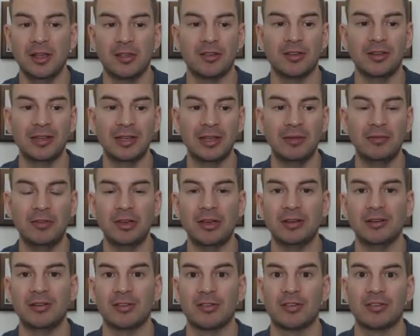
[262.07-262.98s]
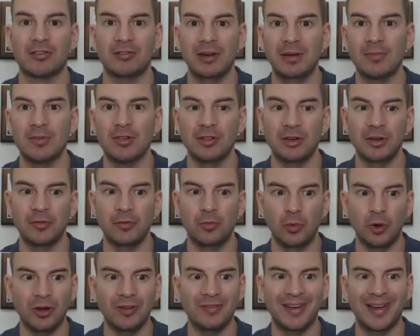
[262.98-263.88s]
it's going to give you a description of
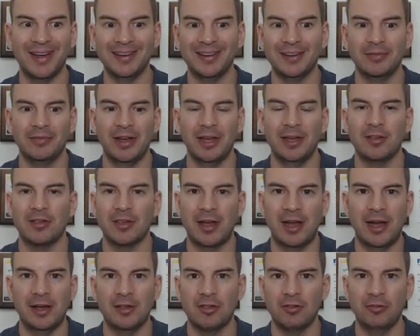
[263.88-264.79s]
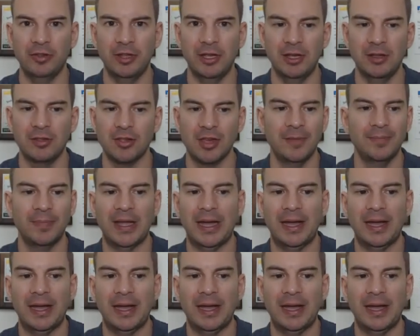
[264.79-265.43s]
what that device actually is.